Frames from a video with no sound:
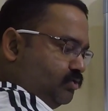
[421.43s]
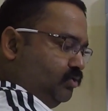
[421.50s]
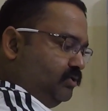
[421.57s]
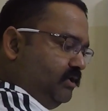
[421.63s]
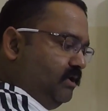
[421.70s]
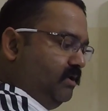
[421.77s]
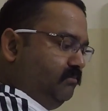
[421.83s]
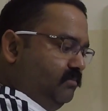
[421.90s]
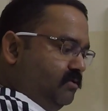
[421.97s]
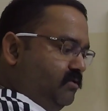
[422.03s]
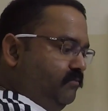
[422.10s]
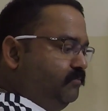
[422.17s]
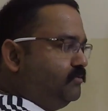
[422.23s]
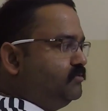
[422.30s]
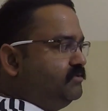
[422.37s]
total number
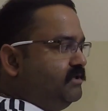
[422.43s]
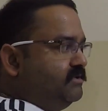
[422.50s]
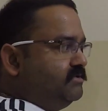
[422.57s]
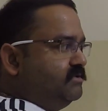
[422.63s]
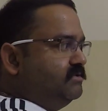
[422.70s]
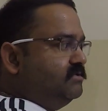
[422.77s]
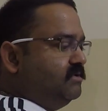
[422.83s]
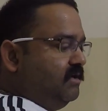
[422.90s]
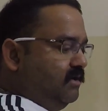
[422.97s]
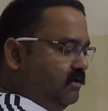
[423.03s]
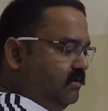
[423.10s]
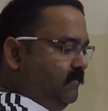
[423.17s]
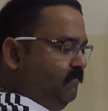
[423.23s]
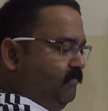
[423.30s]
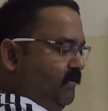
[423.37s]
of processes
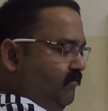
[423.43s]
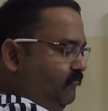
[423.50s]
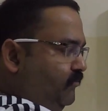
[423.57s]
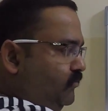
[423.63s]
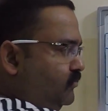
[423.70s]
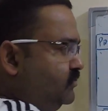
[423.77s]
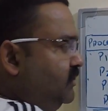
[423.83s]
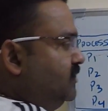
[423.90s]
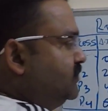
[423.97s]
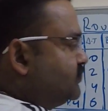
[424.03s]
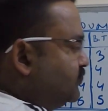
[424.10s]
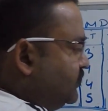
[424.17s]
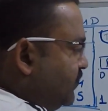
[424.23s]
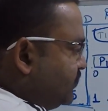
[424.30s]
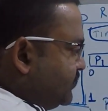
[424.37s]
are 4.
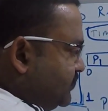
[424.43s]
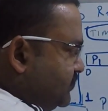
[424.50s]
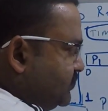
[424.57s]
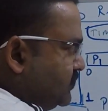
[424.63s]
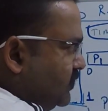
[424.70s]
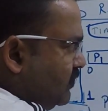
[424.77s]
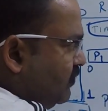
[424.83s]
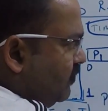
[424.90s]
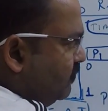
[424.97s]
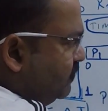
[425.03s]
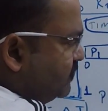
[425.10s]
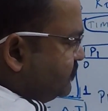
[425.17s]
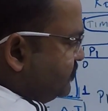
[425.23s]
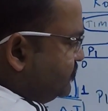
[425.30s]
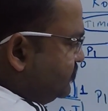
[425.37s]
So that is, how
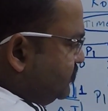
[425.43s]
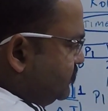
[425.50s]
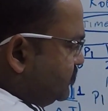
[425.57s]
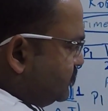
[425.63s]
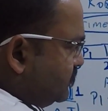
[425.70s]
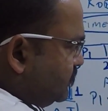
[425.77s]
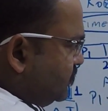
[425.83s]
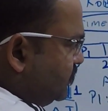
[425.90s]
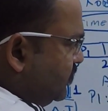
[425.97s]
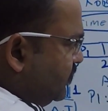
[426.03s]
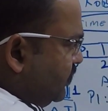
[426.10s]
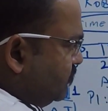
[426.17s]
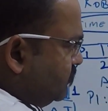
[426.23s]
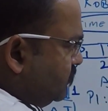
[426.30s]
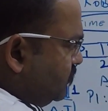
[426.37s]
much is this?
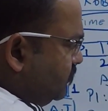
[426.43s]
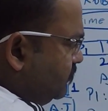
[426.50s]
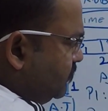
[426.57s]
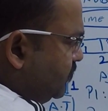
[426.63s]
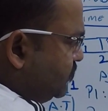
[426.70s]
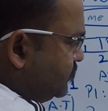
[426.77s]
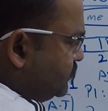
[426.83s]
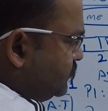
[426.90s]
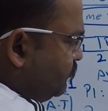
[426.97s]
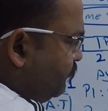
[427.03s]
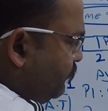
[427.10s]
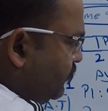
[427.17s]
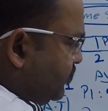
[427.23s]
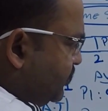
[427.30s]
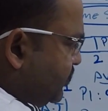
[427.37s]
That is
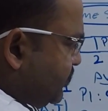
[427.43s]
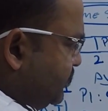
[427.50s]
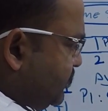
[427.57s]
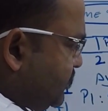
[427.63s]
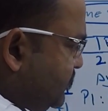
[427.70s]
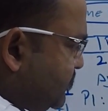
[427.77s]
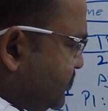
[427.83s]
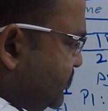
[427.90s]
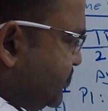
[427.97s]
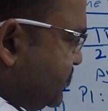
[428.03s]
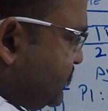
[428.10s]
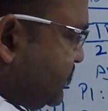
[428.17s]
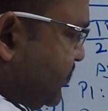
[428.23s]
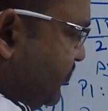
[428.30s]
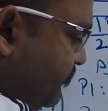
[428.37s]

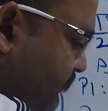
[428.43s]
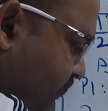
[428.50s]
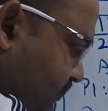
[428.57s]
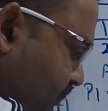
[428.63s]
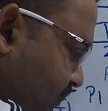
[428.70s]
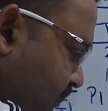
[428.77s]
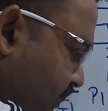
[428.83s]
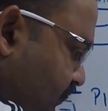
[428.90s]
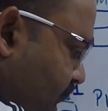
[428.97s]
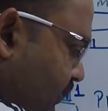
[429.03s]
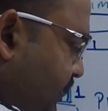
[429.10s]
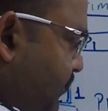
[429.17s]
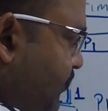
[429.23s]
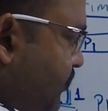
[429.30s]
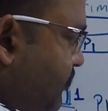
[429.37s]
47
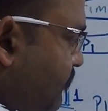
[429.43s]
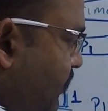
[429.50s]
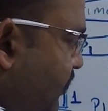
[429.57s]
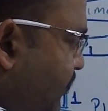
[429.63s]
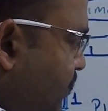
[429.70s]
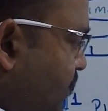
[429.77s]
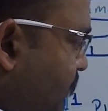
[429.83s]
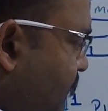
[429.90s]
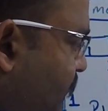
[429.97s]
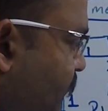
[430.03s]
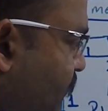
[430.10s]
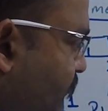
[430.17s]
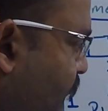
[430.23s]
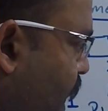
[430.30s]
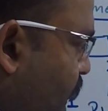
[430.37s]
divided by
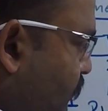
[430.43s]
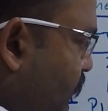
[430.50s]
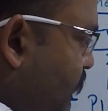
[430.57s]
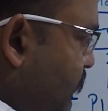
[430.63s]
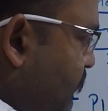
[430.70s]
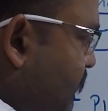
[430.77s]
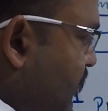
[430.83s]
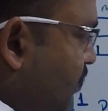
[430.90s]
4.